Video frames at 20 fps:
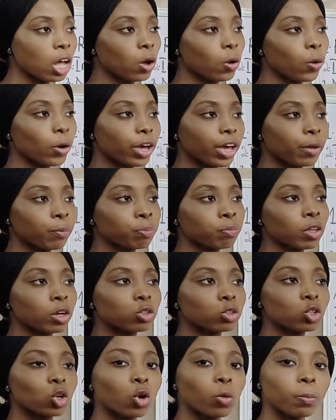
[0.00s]
Okay,
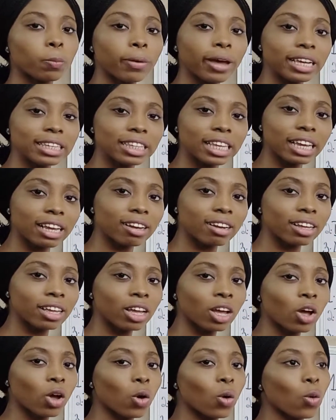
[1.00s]
so basically